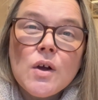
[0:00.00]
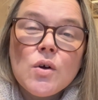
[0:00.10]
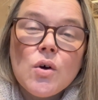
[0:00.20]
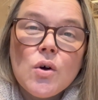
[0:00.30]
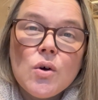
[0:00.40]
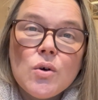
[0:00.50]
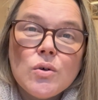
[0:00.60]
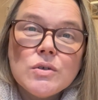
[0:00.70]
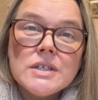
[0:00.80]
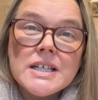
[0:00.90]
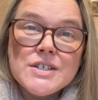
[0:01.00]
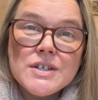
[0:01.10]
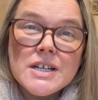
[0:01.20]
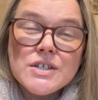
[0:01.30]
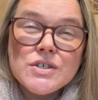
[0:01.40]
called
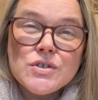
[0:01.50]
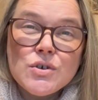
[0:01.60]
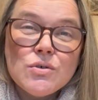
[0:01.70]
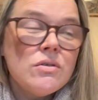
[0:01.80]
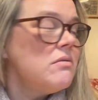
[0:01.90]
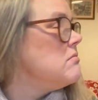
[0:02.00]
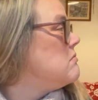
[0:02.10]
Yesterday's Snow.